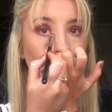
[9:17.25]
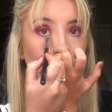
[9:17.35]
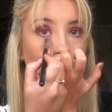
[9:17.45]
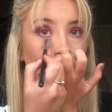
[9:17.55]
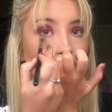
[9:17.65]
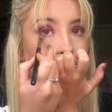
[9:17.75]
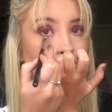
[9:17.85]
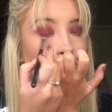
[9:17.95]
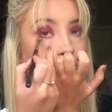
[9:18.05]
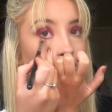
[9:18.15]
Wow, this
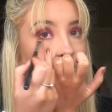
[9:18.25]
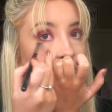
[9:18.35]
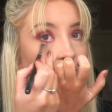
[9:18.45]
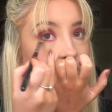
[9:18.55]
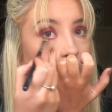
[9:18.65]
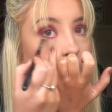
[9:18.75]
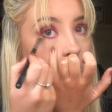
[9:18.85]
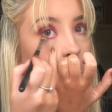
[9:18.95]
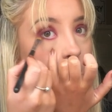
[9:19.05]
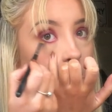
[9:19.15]
is probably my favorite
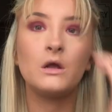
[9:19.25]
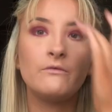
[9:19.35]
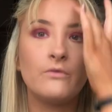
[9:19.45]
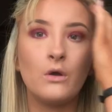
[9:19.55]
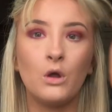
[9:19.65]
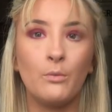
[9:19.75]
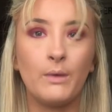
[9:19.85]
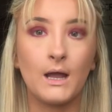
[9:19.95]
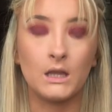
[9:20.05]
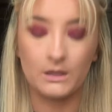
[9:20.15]
color of the whole
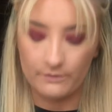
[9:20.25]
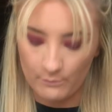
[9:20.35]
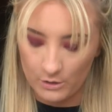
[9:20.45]
palette at the